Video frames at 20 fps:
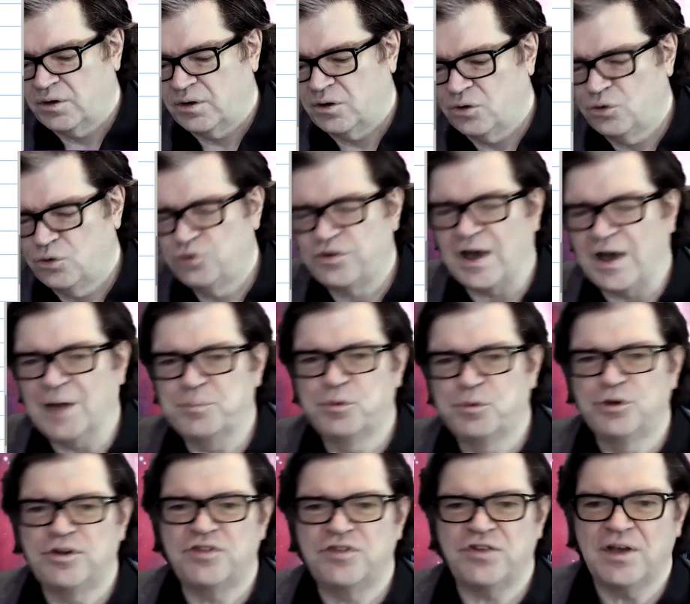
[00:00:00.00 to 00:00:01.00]
whose
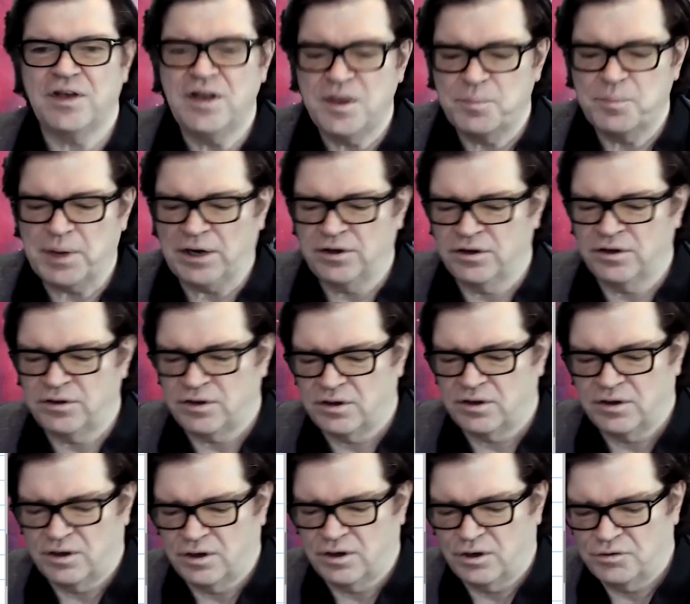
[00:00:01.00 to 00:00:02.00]
output is independent
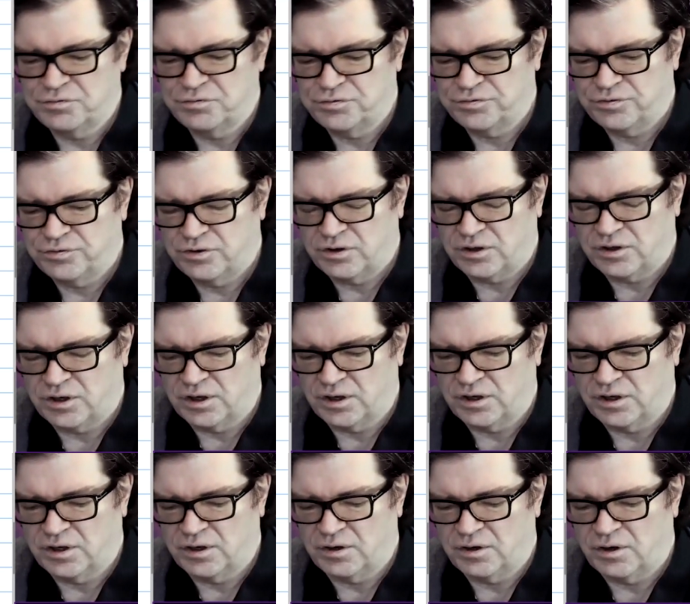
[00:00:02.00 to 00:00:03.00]
of
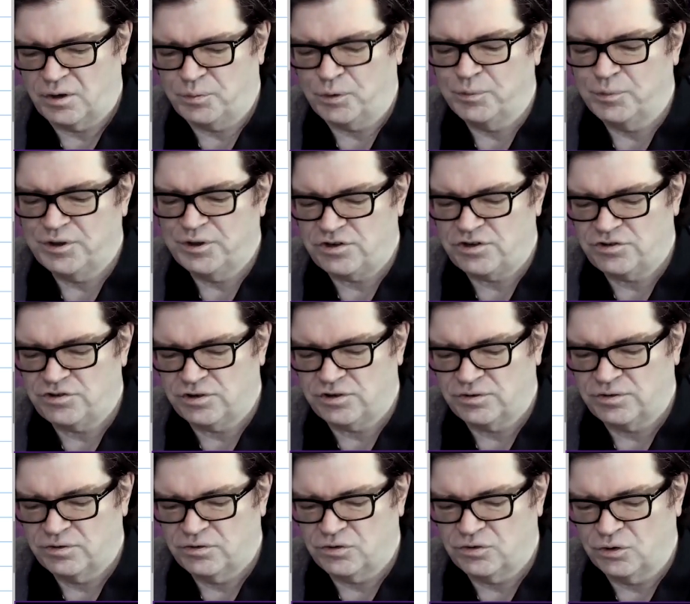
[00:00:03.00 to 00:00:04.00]
a
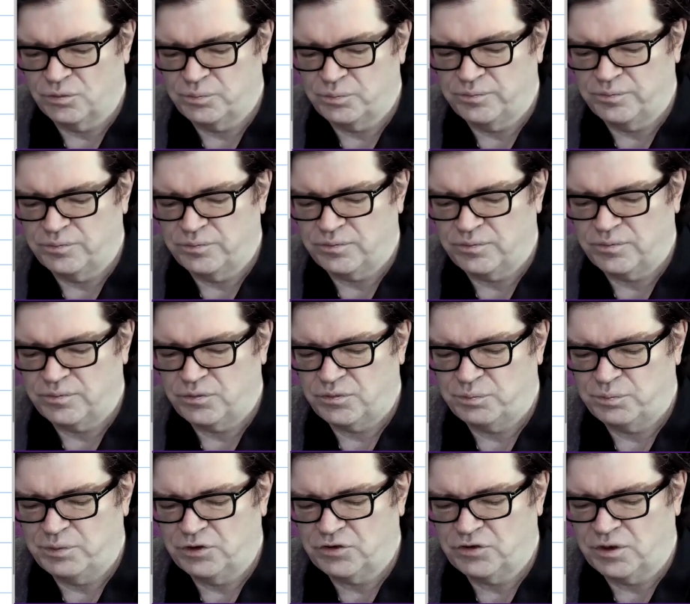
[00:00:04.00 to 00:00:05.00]
permutation. So it's
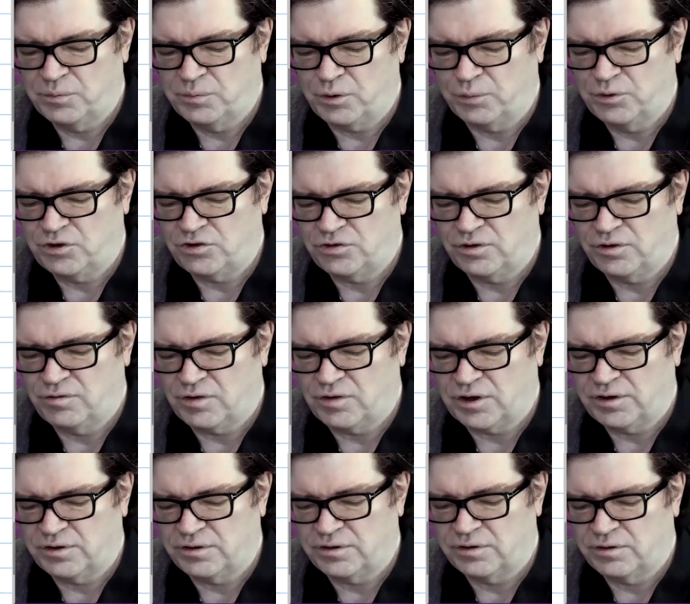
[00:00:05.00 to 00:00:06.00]
basically permutation
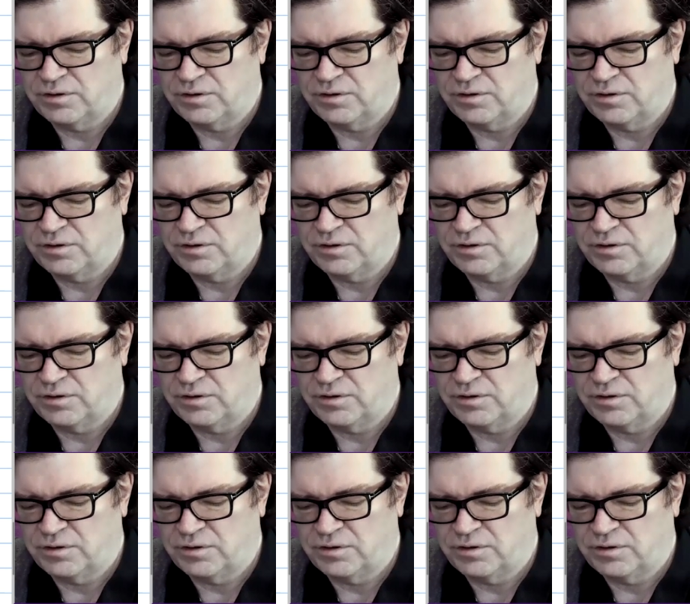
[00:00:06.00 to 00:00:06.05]
invariant.